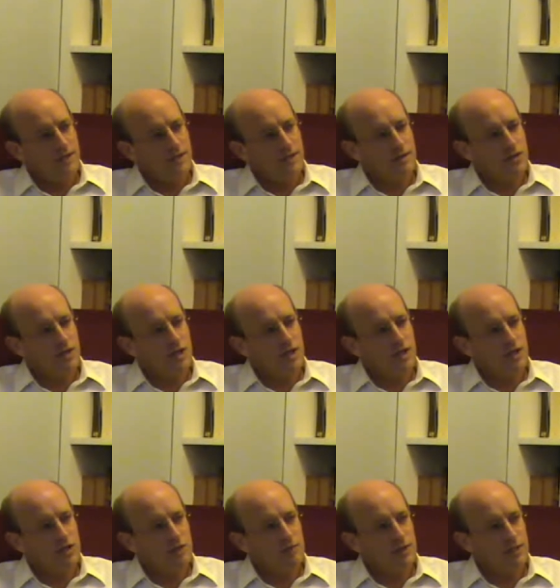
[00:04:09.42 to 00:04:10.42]
the
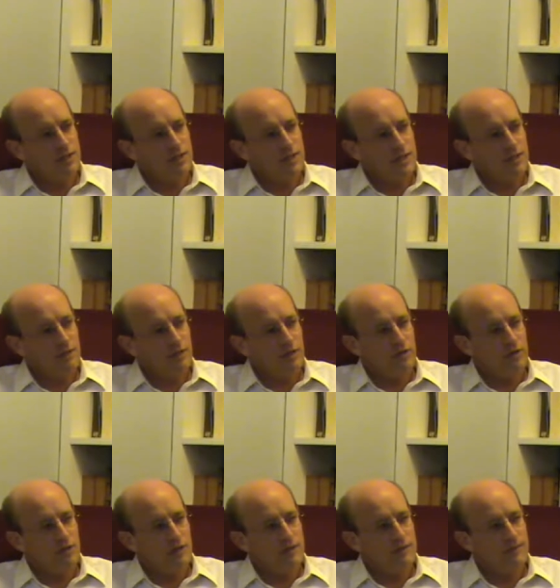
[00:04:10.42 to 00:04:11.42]
changeability of
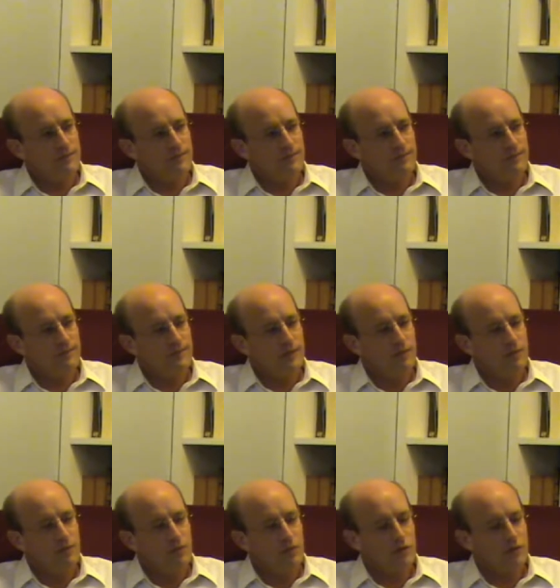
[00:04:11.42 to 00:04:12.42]
Luna.
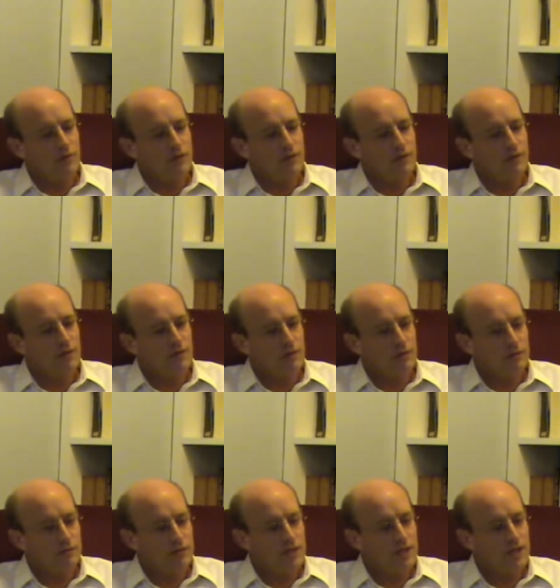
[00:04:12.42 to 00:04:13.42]
We've talked about the
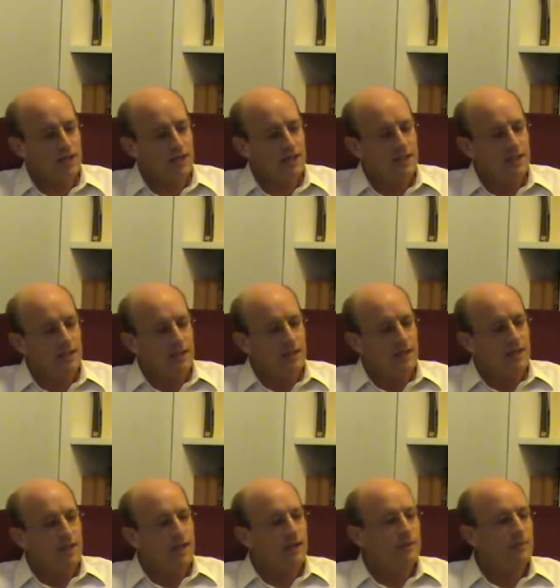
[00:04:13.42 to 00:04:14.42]
silver chair.
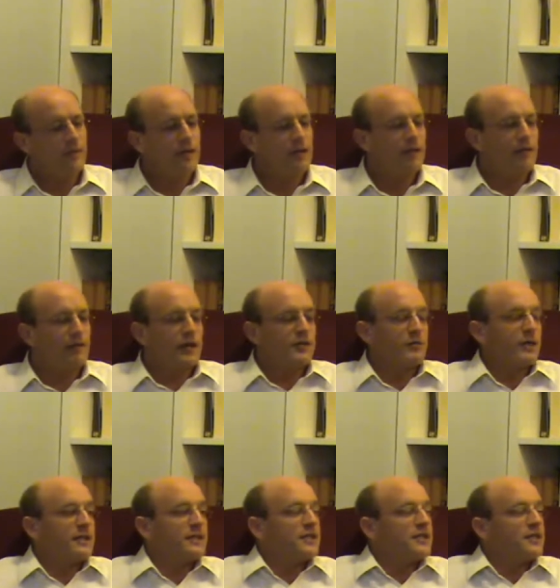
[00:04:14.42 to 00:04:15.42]
Another
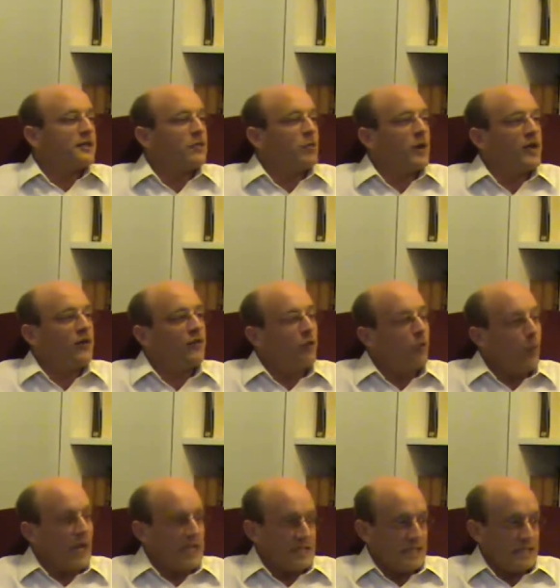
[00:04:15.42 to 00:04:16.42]
aspect is the
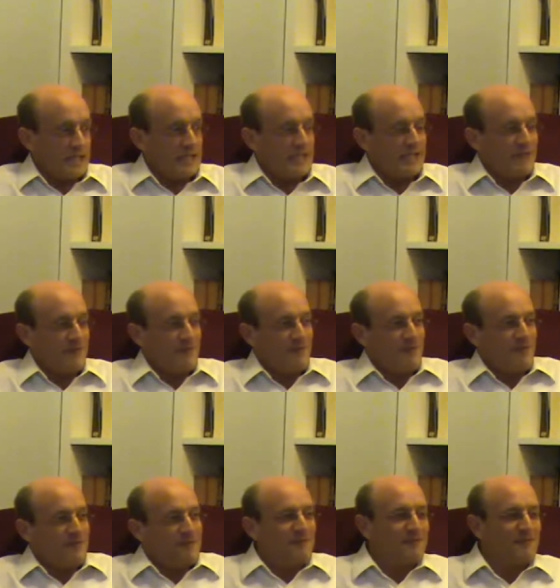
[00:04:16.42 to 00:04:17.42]
wetness.
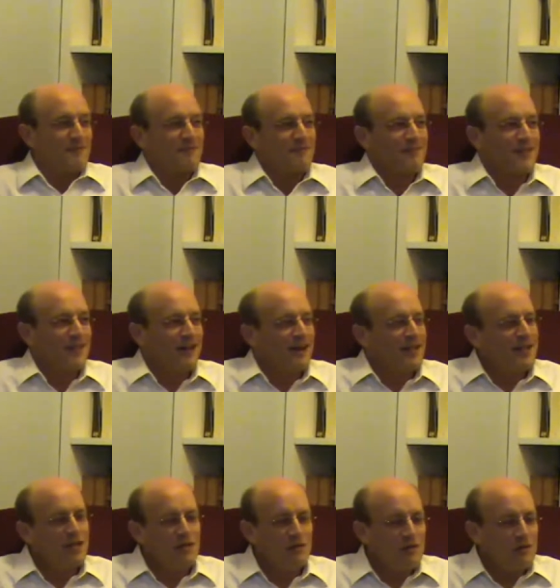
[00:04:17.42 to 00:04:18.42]
I don't
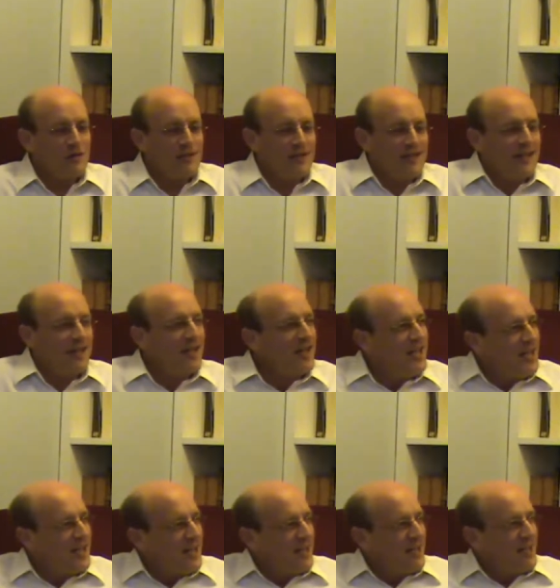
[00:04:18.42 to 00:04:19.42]
know if you
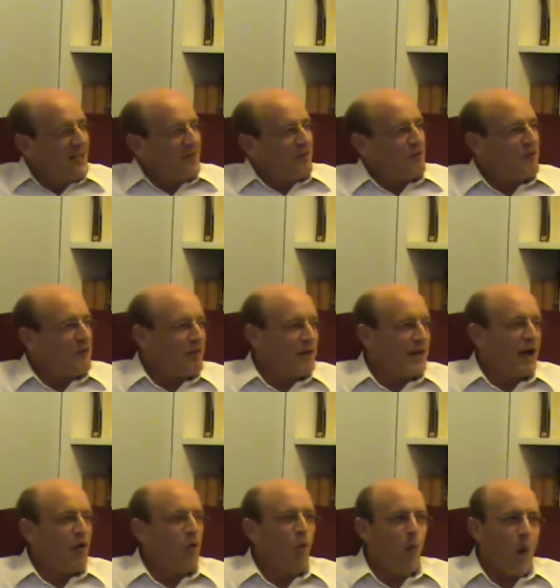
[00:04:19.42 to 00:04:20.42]
remember
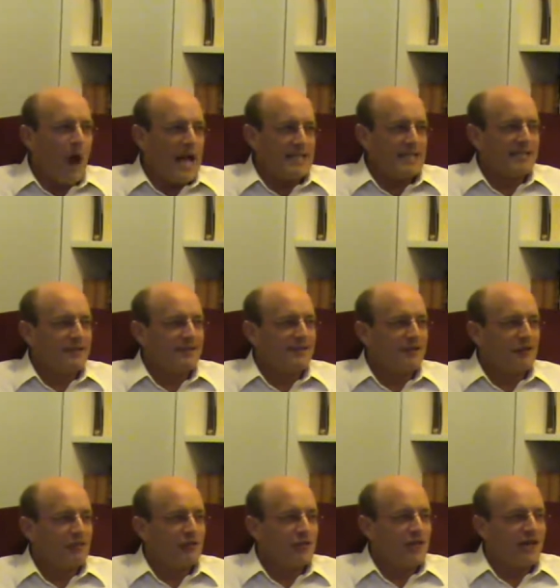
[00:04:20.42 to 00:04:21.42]
how wet the
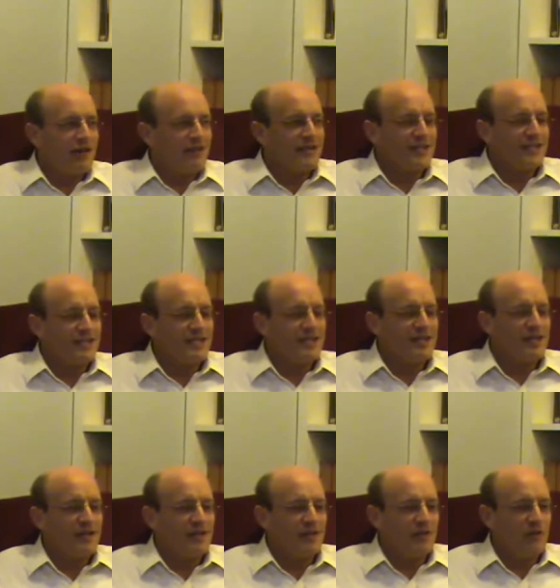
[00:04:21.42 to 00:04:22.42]
silver chair is.
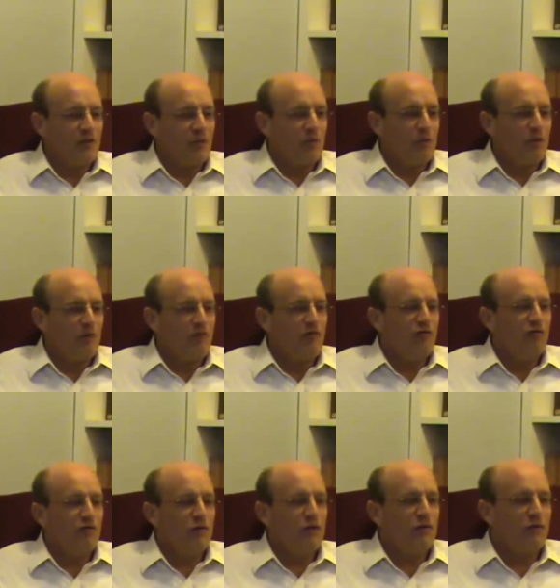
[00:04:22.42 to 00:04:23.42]
It's a book
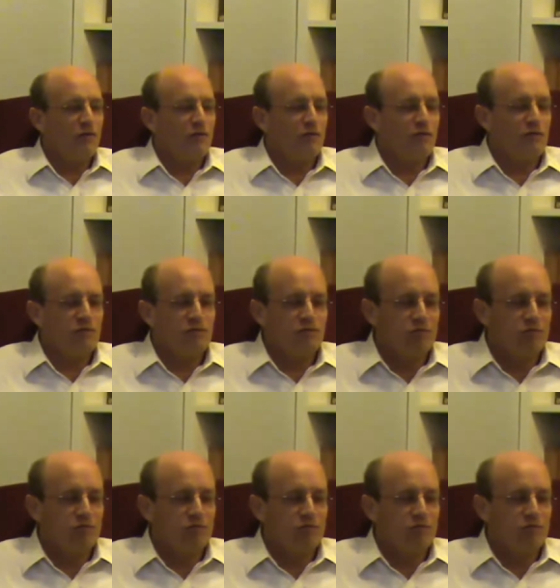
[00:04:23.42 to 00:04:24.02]
full of